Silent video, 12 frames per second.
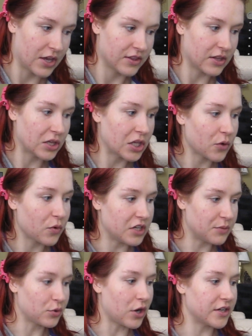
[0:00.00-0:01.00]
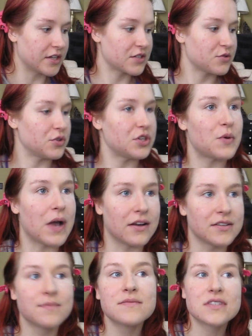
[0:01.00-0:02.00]
liquidy products really
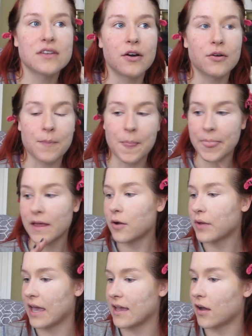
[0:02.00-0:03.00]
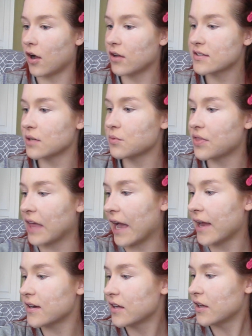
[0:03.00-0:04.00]
well. So, okay, all done with
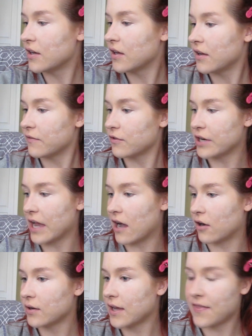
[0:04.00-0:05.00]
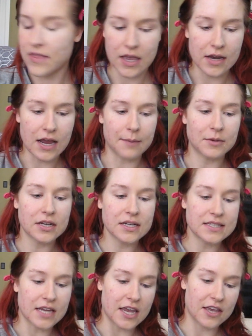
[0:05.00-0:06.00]
that for now. And then I'm gonna
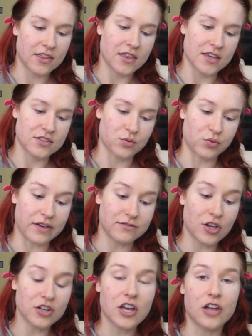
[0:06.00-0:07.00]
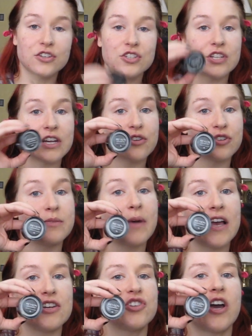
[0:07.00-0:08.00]
take this Revlon Color Stay Cream
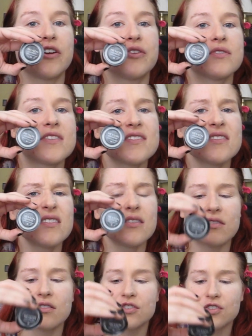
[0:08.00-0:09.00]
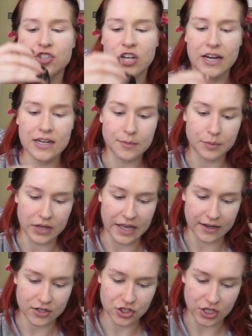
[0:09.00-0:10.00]
eyeshadow. This isn't the shiny
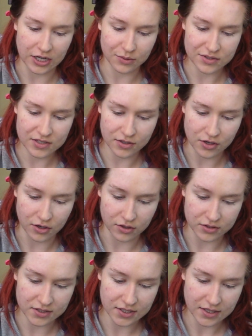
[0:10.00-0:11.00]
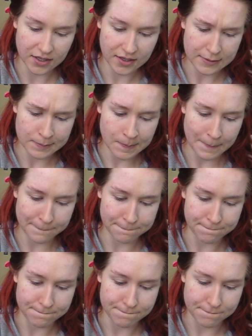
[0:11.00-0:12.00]
black shade. What's it called?
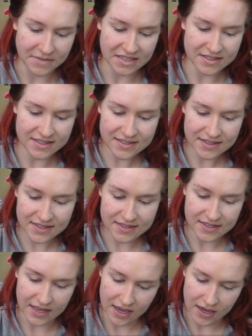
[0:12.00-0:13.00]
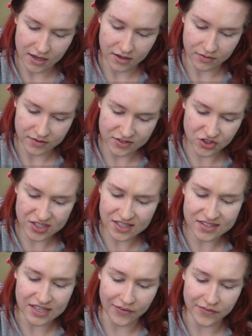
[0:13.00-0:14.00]
It doesn't say. It just says
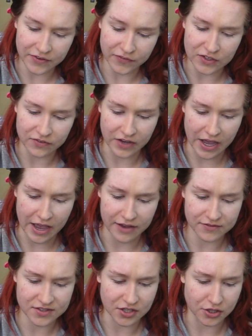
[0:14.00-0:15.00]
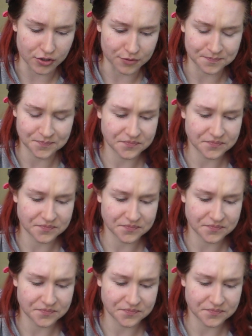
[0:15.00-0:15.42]
755, so